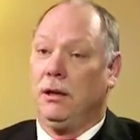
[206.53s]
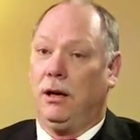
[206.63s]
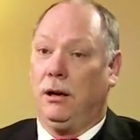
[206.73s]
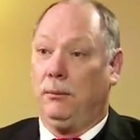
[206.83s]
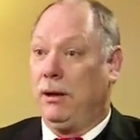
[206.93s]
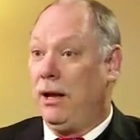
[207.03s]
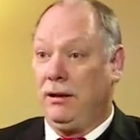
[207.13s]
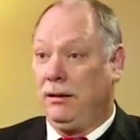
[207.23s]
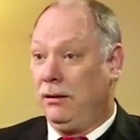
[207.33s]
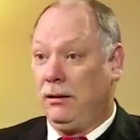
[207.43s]

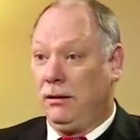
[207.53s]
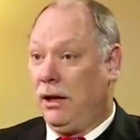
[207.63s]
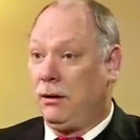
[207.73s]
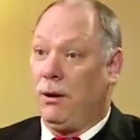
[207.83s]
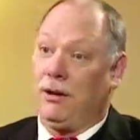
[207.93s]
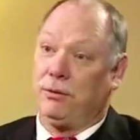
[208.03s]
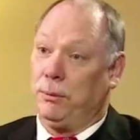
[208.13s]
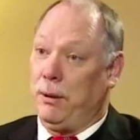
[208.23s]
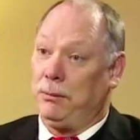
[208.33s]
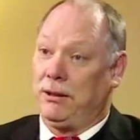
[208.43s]
And likewise,
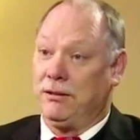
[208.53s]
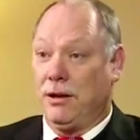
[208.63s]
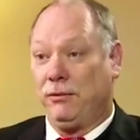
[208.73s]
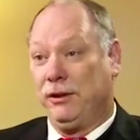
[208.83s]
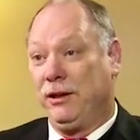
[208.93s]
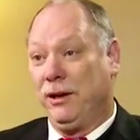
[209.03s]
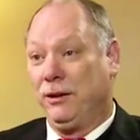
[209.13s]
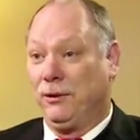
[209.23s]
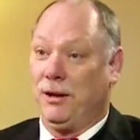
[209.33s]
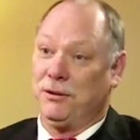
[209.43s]
Republicans often
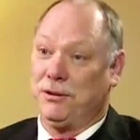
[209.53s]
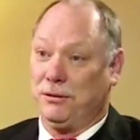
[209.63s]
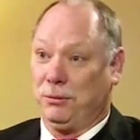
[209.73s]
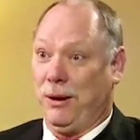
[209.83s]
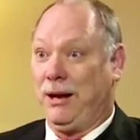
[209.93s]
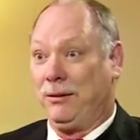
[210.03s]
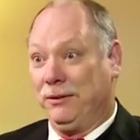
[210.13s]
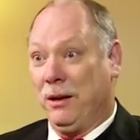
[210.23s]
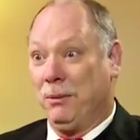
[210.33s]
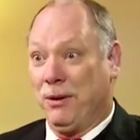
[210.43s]
characterize us as radical
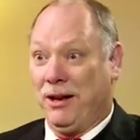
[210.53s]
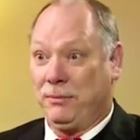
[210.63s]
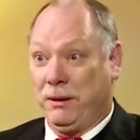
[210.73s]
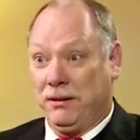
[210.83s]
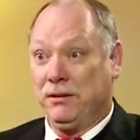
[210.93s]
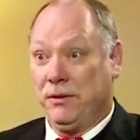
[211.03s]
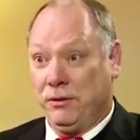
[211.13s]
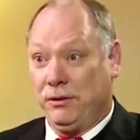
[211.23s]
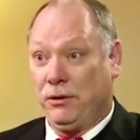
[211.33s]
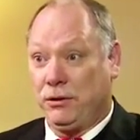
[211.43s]
Democrats because of
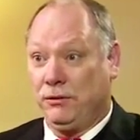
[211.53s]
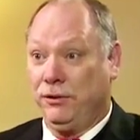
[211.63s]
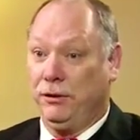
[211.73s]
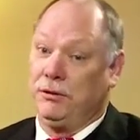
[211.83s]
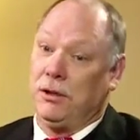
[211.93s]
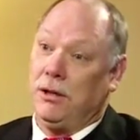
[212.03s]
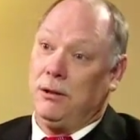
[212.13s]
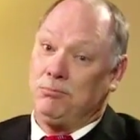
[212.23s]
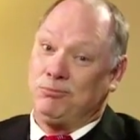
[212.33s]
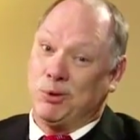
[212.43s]
those social views.
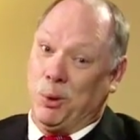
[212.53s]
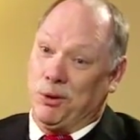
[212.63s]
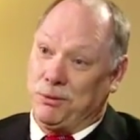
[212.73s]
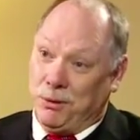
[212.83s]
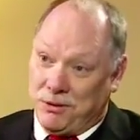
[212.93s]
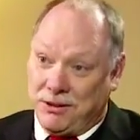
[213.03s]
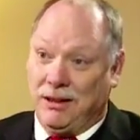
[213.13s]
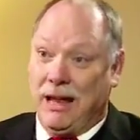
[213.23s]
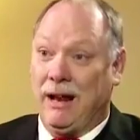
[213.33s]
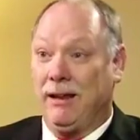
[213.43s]
Of course, we don't see a
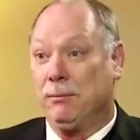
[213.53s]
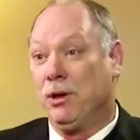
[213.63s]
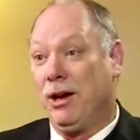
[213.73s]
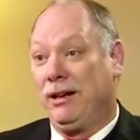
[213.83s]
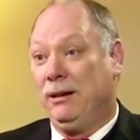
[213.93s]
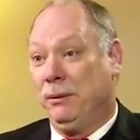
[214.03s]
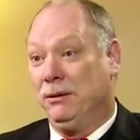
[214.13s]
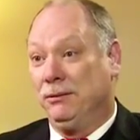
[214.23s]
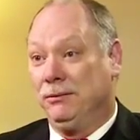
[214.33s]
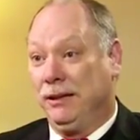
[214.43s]
lot of them talking
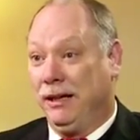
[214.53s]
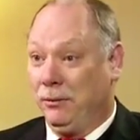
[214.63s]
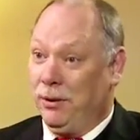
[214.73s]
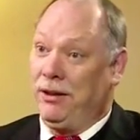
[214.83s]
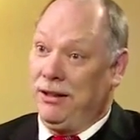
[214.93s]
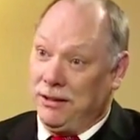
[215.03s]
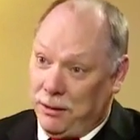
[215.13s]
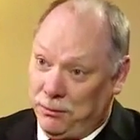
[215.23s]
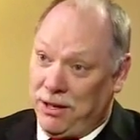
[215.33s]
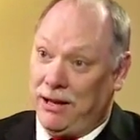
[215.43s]
about getting rid of the
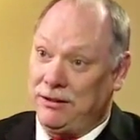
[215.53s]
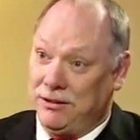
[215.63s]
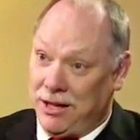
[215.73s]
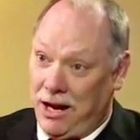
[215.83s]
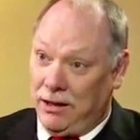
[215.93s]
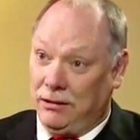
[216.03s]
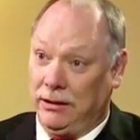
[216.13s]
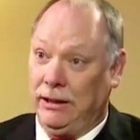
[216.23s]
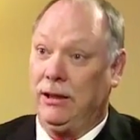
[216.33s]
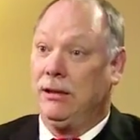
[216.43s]
income tax
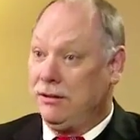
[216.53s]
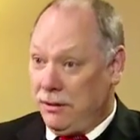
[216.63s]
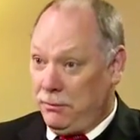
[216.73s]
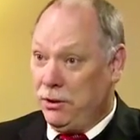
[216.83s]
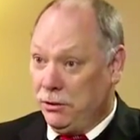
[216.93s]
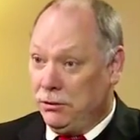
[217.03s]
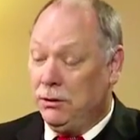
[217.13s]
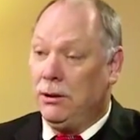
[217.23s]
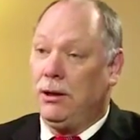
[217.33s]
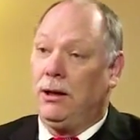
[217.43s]
entirely. Some do.
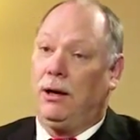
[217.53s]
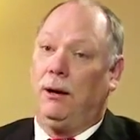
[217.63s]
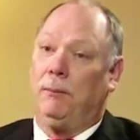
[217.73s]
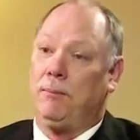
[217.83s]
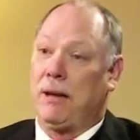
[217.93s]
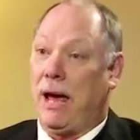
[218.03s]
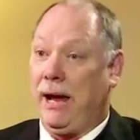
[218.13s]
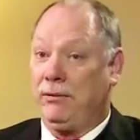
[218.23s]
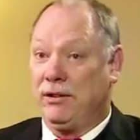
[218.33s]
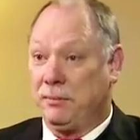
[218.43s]
I
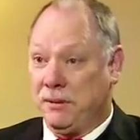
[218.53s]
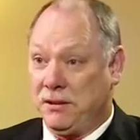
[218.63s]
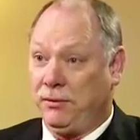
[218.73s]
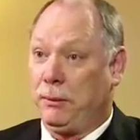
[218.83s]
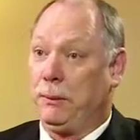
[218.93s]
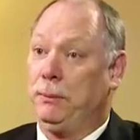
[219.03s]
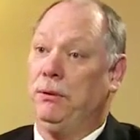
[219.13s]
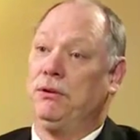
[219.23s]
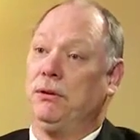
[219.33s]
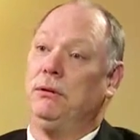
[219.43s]
have a specific
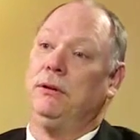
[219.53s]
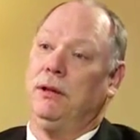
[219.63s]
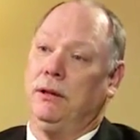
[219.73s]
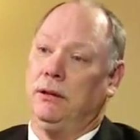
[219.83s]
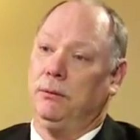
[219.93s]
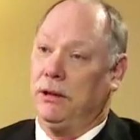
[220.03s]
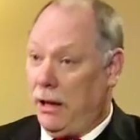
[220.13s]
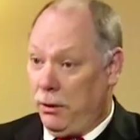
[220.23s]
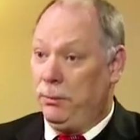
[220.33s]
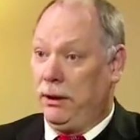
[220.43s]
proposal that I
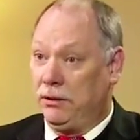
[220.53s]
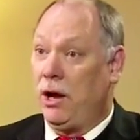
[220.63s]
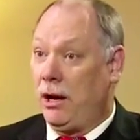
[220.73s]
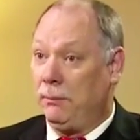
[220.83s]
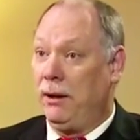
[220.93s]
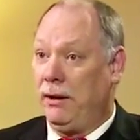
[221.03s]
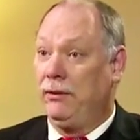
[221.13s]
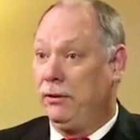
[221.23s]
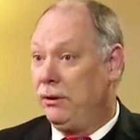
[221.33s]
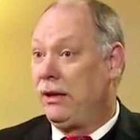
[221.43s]
hope we can talk about,
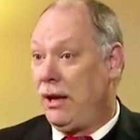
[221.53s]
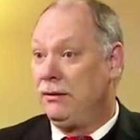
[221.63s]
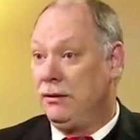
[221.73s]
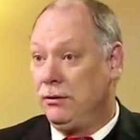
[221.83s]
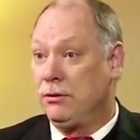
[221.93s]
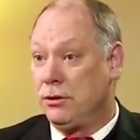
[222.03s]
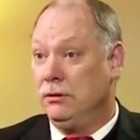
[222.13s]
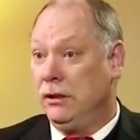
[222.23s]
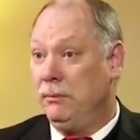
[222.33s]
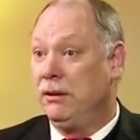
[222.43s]
having to do with
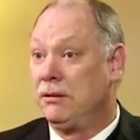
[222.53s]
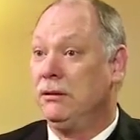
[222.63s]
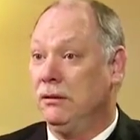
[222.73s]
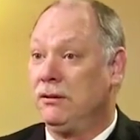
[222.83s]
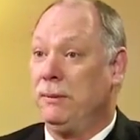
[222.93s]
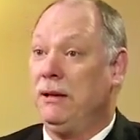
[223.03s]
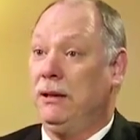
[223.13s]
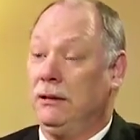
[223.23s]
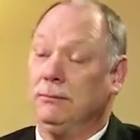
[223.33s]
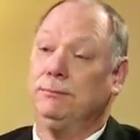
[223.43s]
constitutional limits and spending.